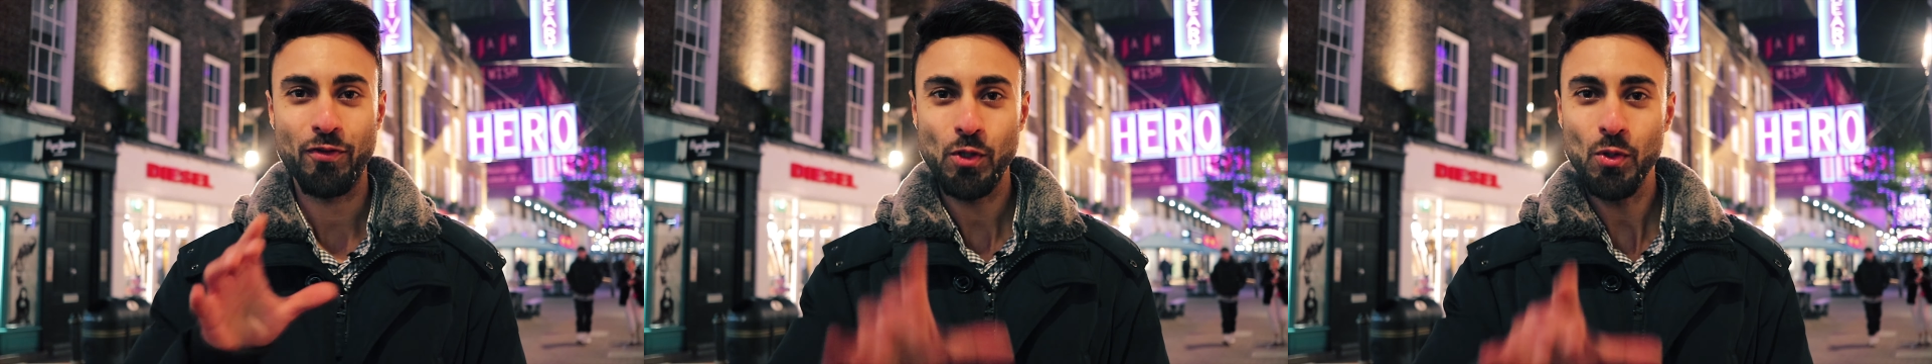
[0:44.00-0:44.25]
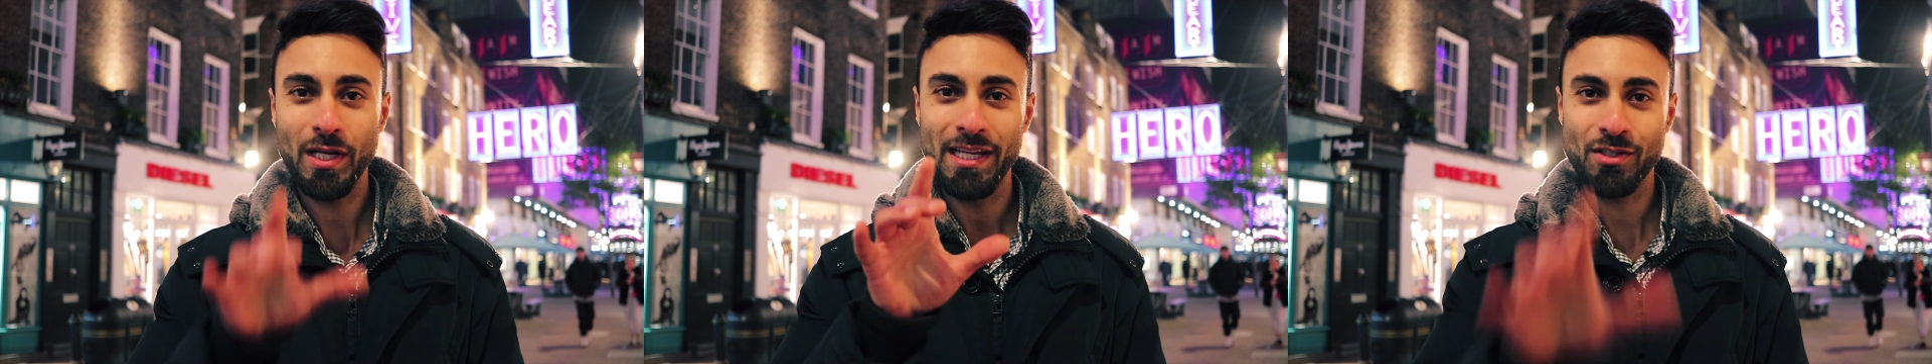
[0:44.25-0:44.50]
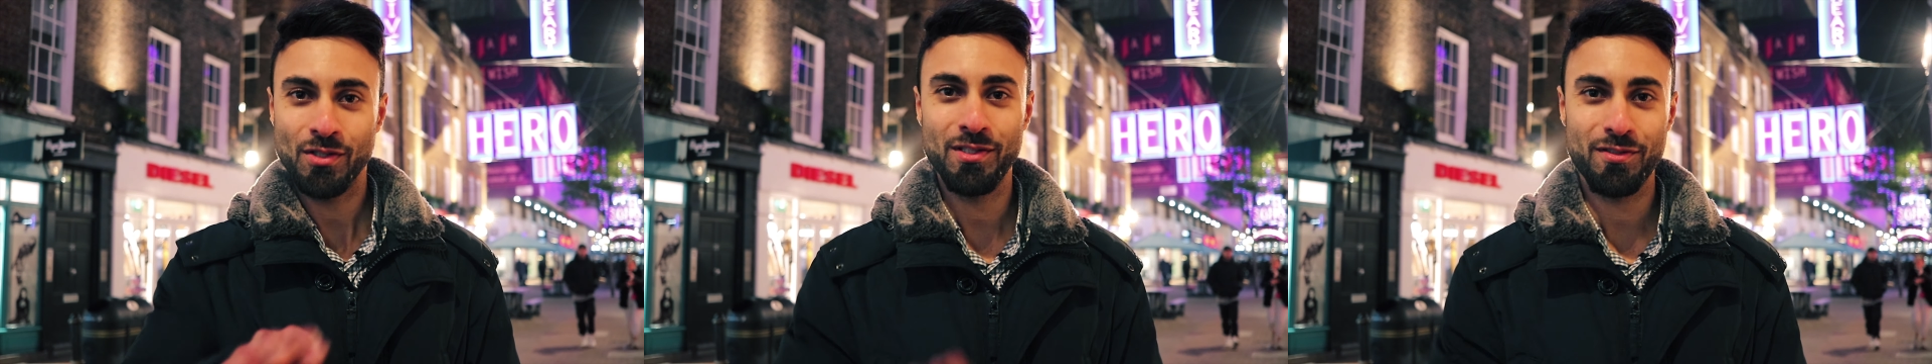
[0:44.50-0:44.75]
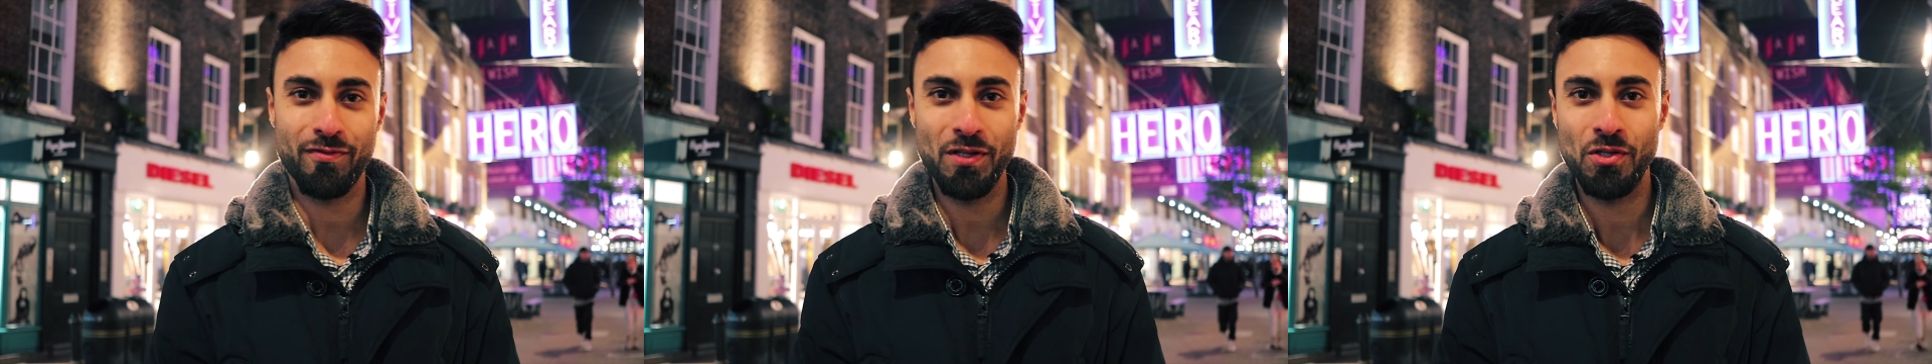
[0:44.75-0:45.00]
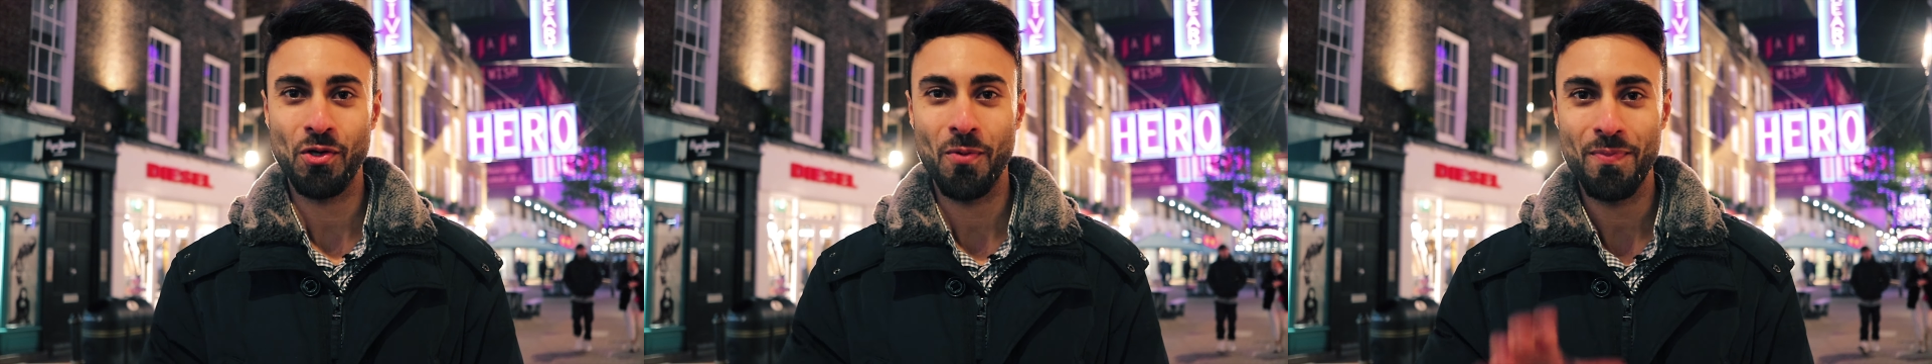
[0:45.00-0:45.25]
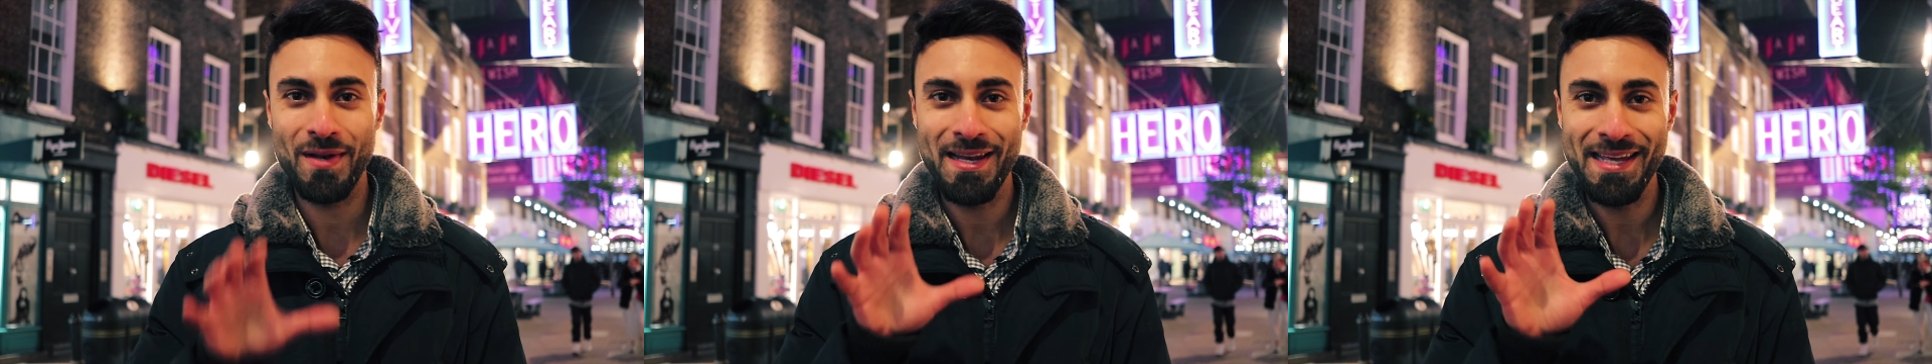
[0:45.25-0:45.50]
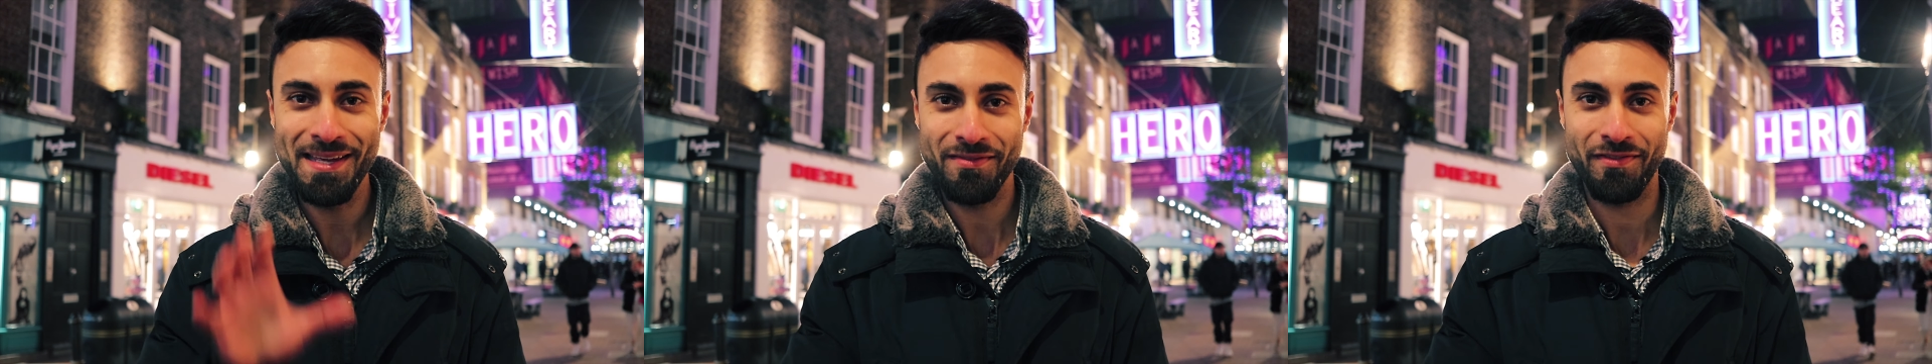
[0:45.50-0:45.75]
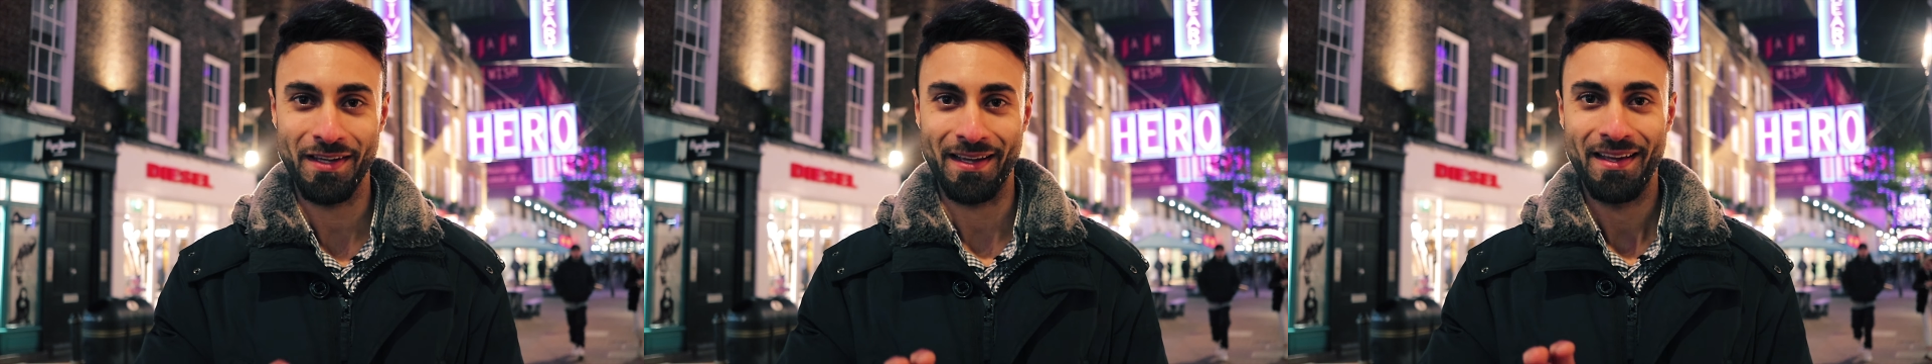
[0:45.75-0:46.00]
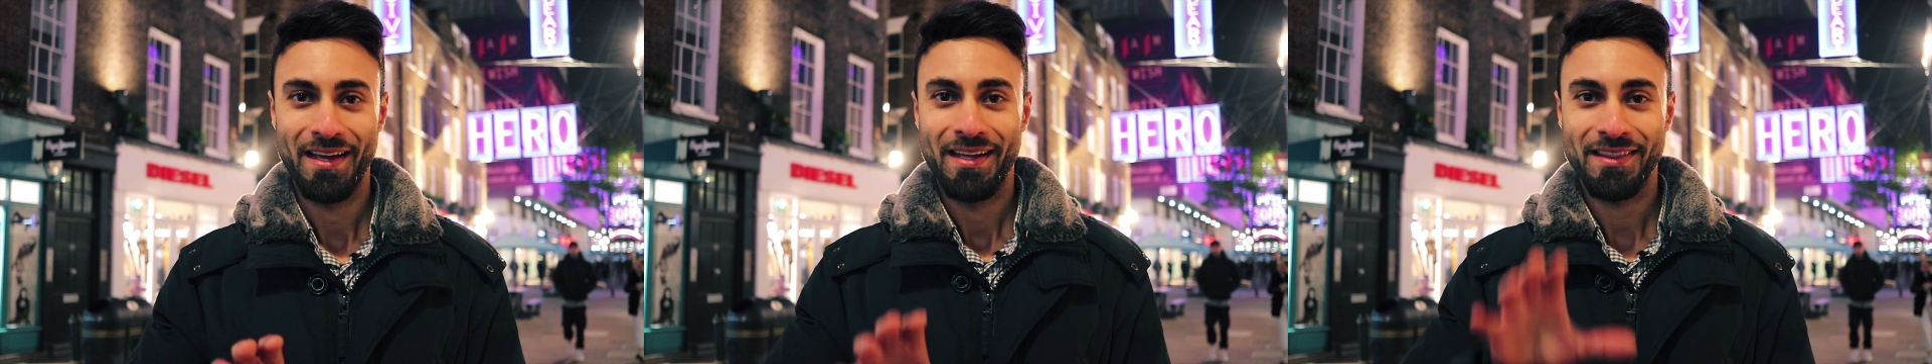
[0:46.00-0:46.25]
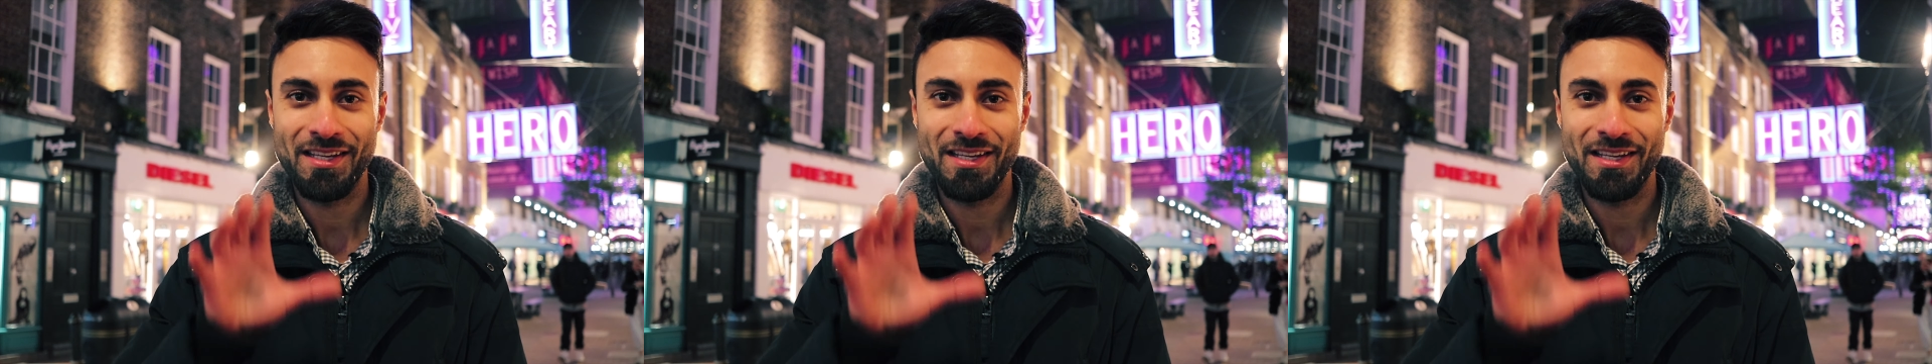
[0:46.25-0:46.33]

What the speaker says: If you clicked on this video believing